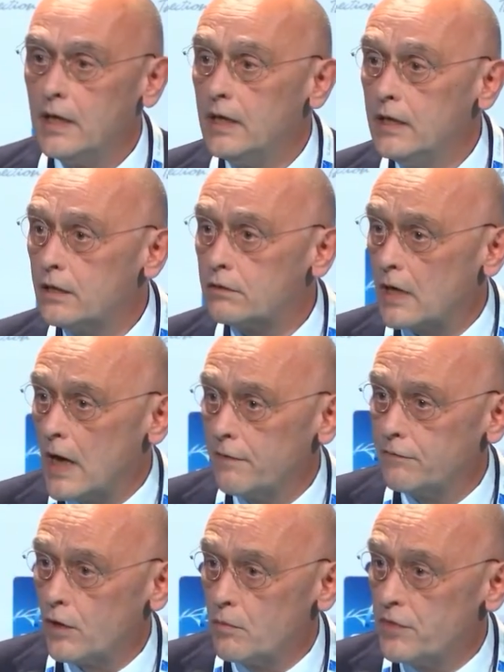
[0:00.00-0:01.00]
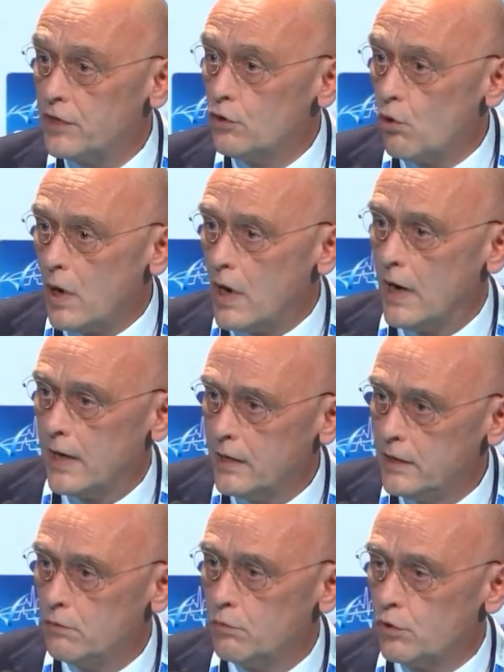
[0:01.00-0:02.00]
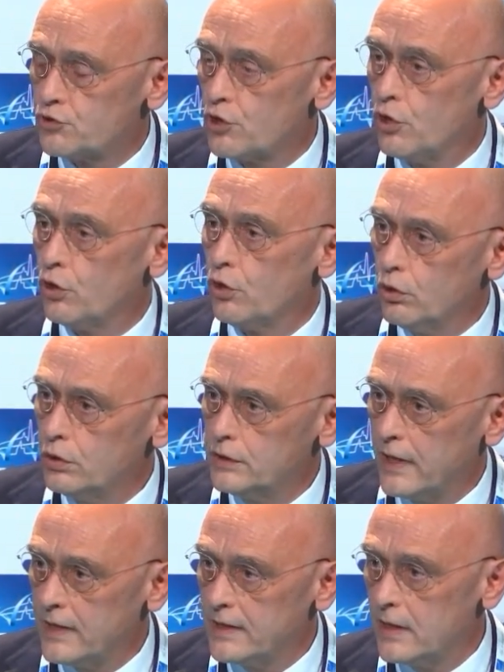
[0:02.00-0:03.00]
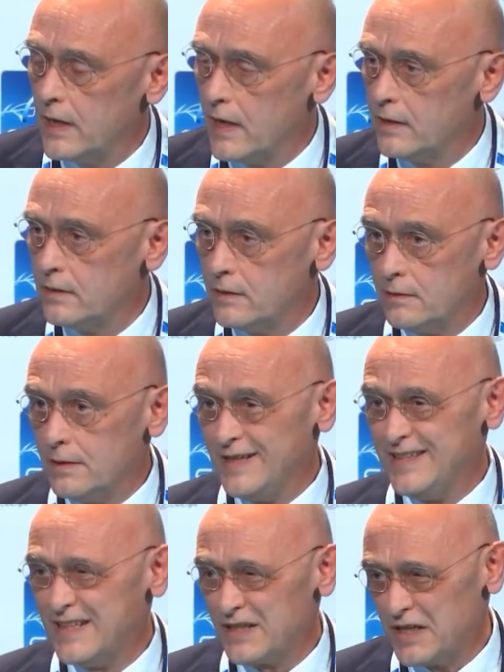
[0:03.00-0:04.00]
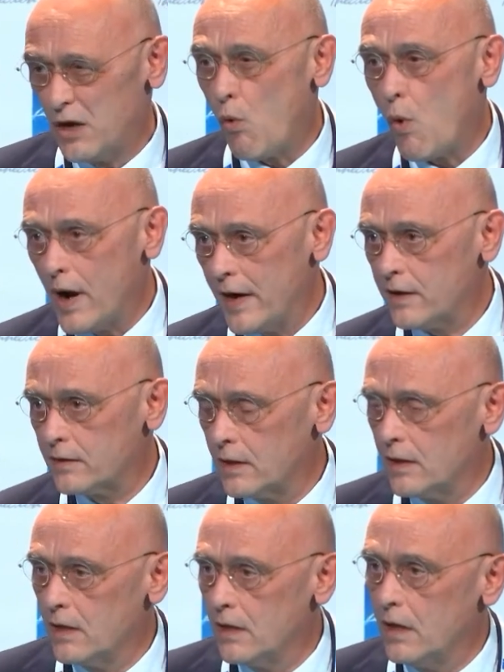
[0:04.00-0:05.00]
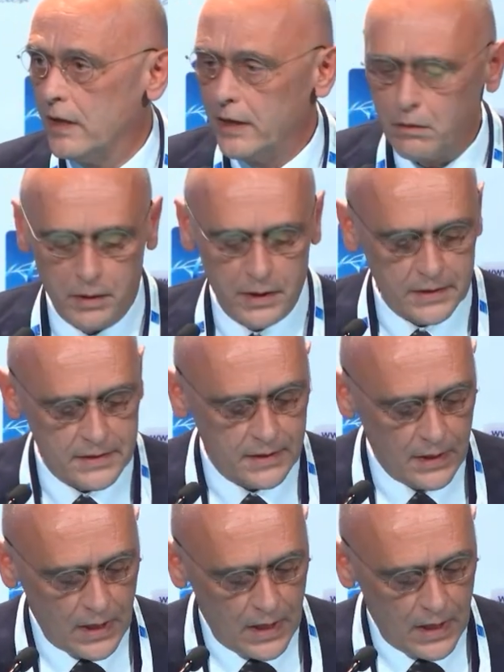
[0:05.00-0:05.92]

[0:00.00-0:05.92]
He arrived from the OR, he was cold and he required liquids.